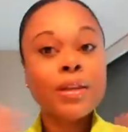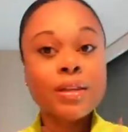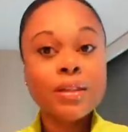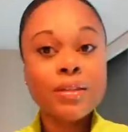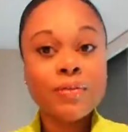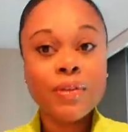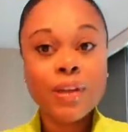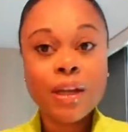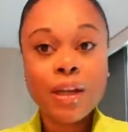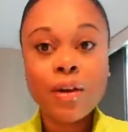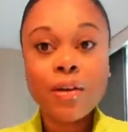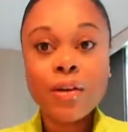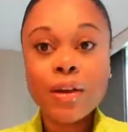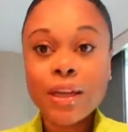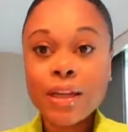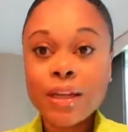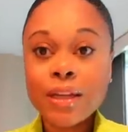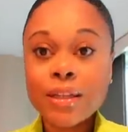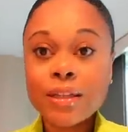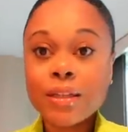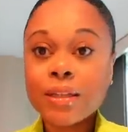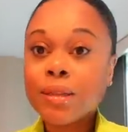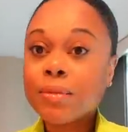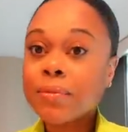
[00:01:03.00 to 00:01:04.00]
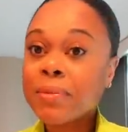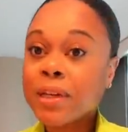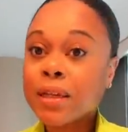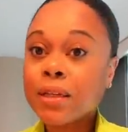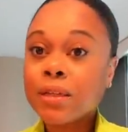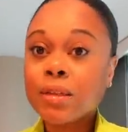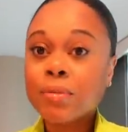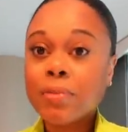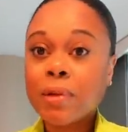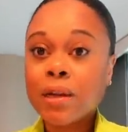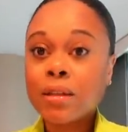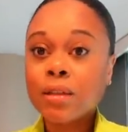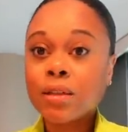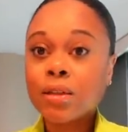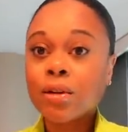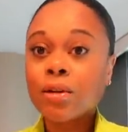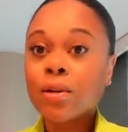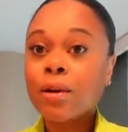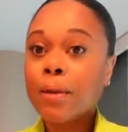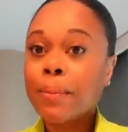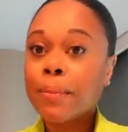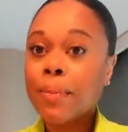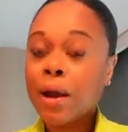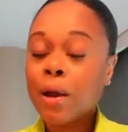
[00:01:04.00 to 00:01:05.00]
This video is being
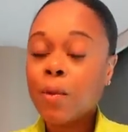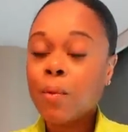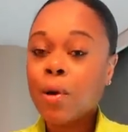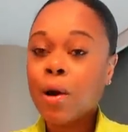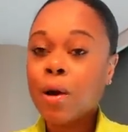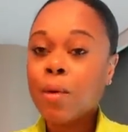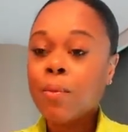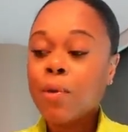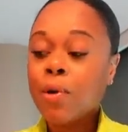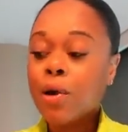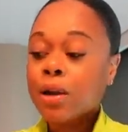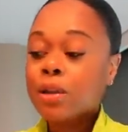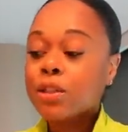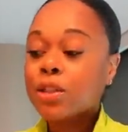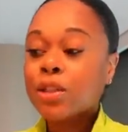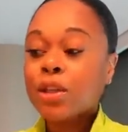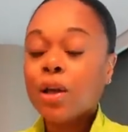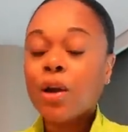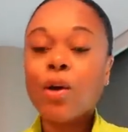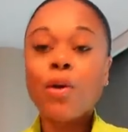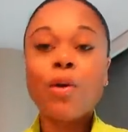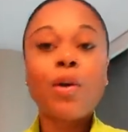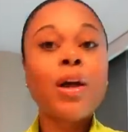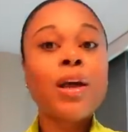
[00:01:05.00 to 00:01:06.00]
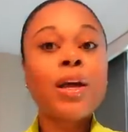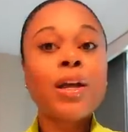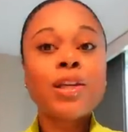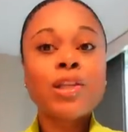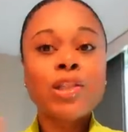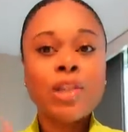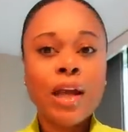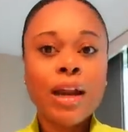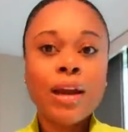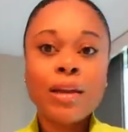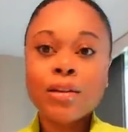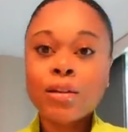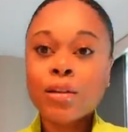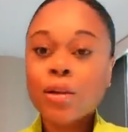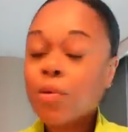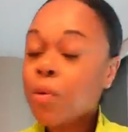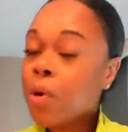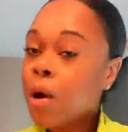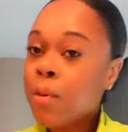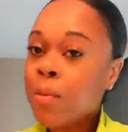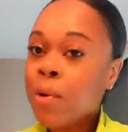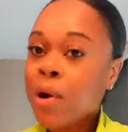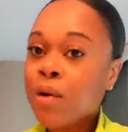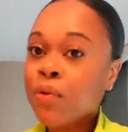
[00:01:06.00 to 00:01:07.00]
sponsored by Walmart, so shout out to
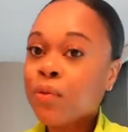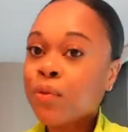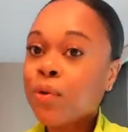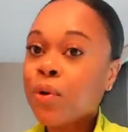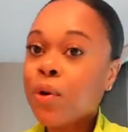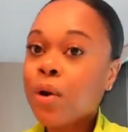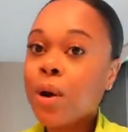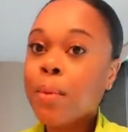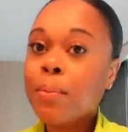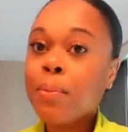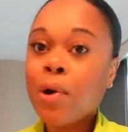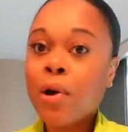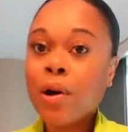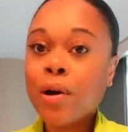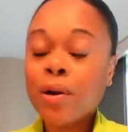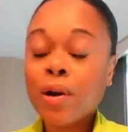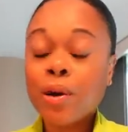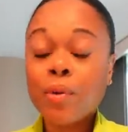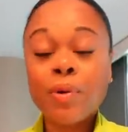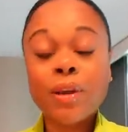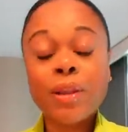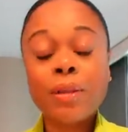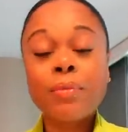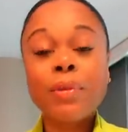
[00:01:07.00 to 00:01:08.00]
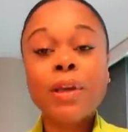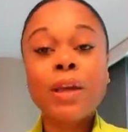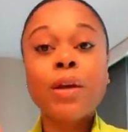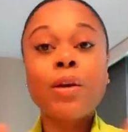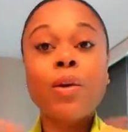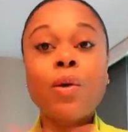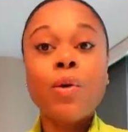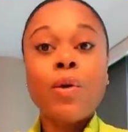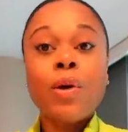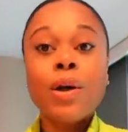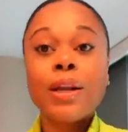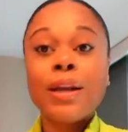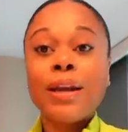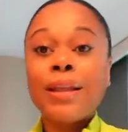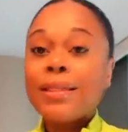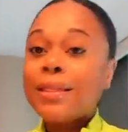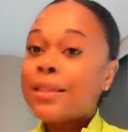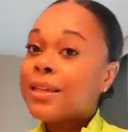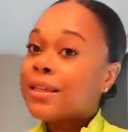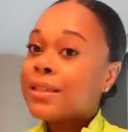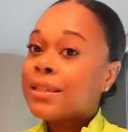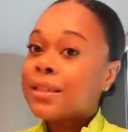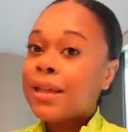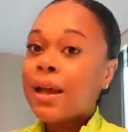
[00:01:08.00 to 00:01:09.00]
Walmart for partnering with me on
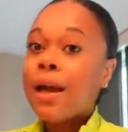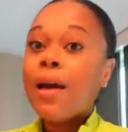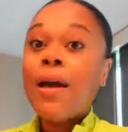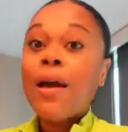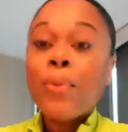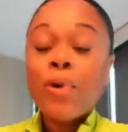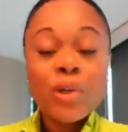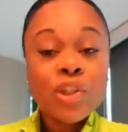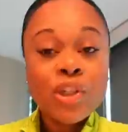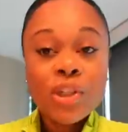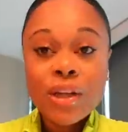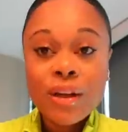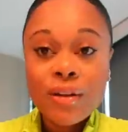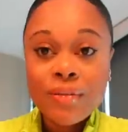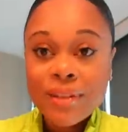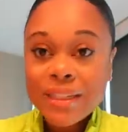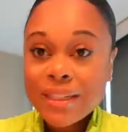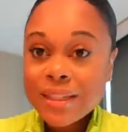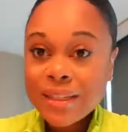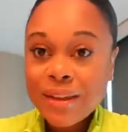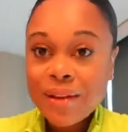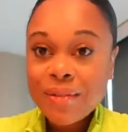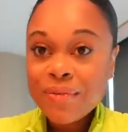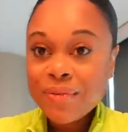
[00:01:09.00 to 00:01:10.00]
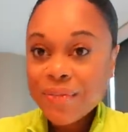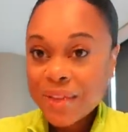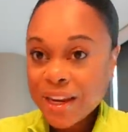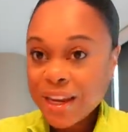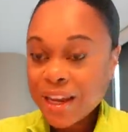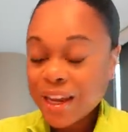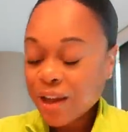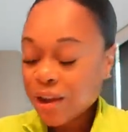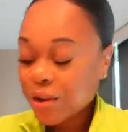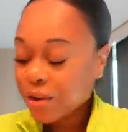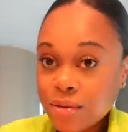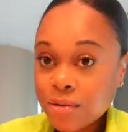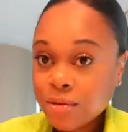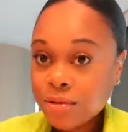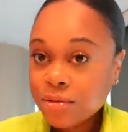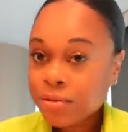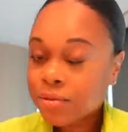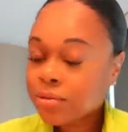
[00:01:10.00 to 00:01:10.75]
this portion of this video.